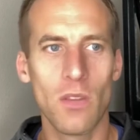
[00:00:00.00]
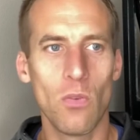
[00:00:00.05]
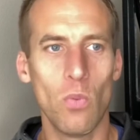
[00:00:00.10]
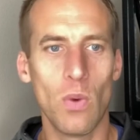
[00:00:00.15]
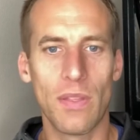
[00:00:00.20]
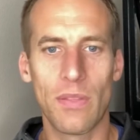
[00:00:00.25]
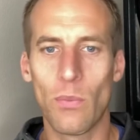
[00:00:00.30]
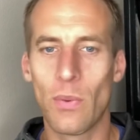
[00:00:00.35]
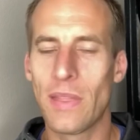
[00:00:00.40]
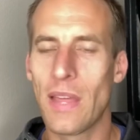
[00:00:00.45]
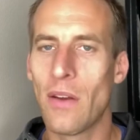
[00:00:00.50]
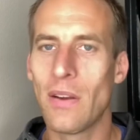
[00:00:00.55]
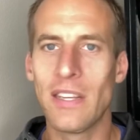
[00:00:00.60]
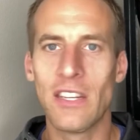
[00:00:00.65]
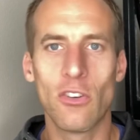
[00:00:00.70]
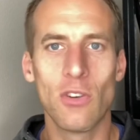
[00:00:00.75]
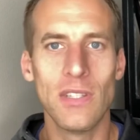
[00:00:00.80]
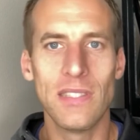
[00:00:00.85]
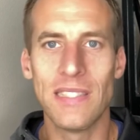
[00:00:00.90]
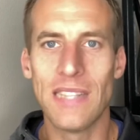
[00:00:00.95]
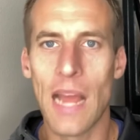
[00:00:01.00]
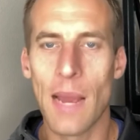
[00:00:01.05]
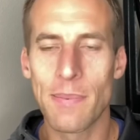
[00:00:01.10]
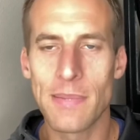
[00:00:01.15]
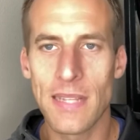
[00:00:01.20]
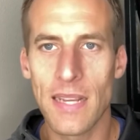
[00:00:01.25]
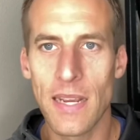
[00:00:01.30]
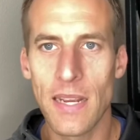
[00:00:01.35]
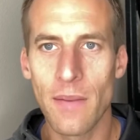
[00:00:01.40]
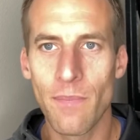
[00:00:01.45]
with without increasing
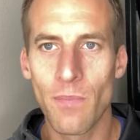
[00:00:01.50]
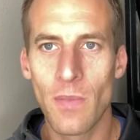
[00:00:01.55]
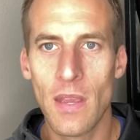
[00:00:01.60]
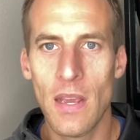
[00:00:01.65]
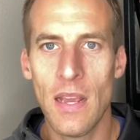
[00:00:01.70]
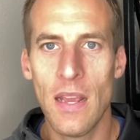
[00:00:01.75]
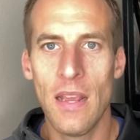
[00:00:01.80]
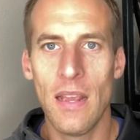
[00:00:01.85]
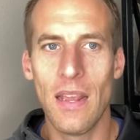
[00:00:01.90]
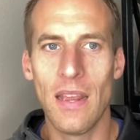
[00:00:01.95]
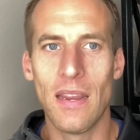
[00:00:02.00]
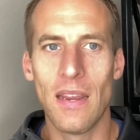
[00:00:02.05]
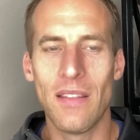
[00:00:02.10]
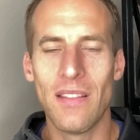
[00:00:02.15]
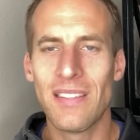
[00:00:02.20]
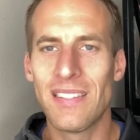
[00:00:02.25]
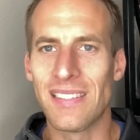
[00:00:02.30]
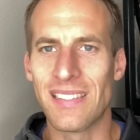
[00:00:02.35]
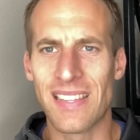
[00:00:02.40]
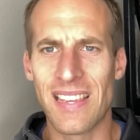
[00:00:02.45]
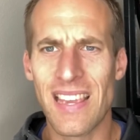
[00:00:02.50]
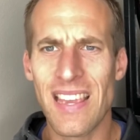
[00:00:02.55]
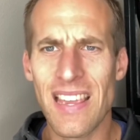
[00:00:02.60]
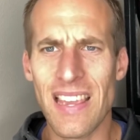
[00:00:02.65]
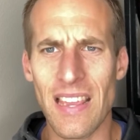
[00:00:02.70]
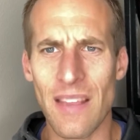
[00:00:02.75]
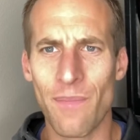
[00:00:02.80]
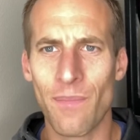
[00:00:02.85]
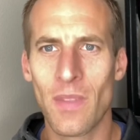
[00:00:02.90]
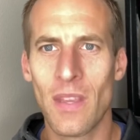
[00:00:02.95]
appetite, and, and this is key.